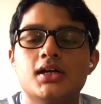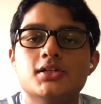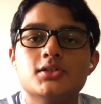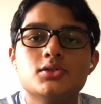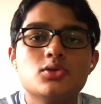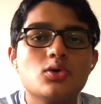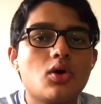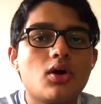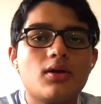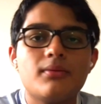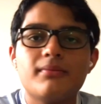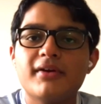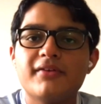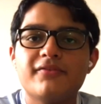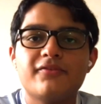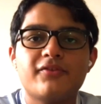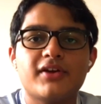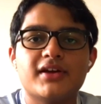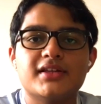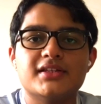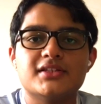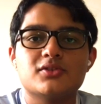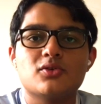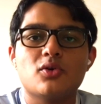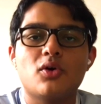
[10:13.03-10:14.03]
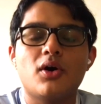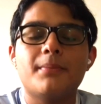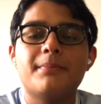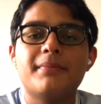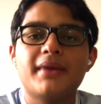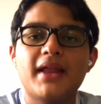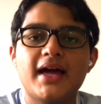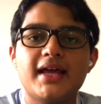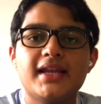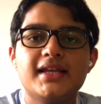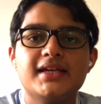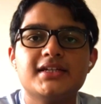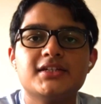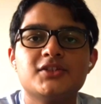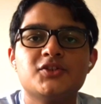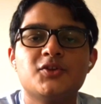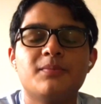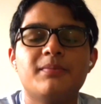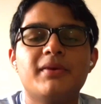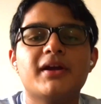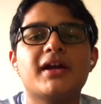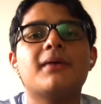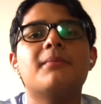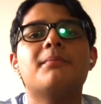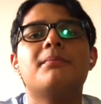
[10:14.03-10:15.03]
To all my friends who are planning to
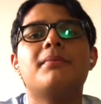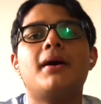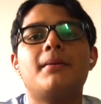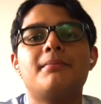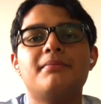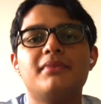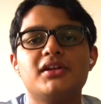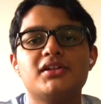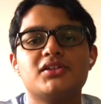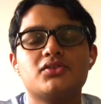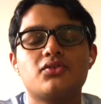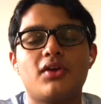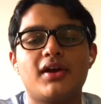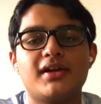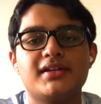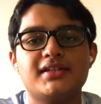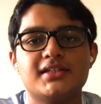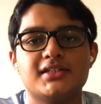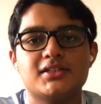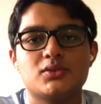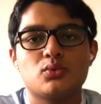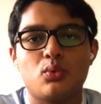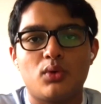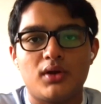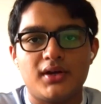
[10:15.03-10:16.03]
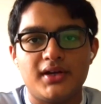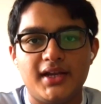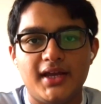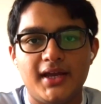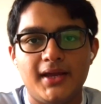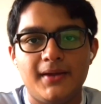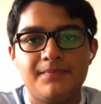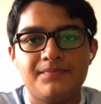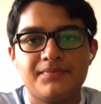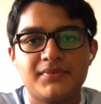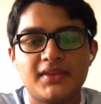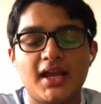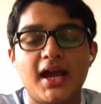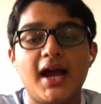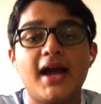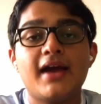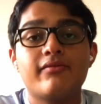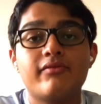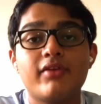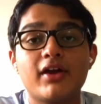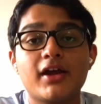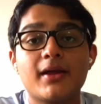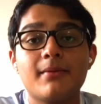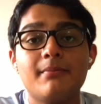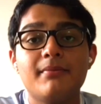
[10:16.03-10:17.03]
become published writers one day, I
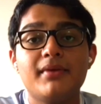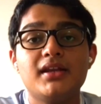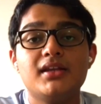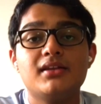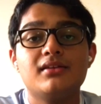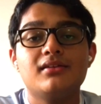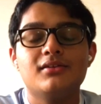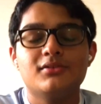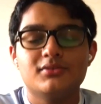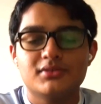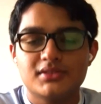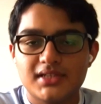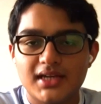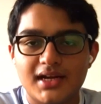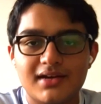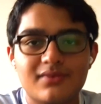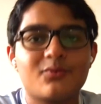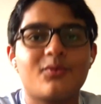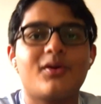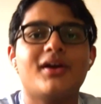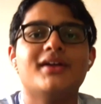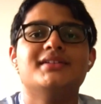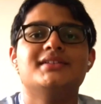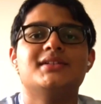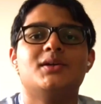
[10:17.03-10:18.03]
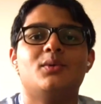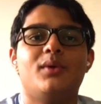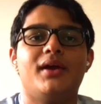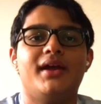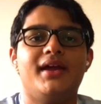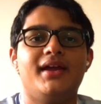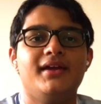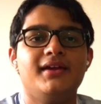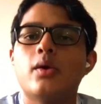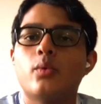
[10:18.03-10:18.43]
recommend you start right away.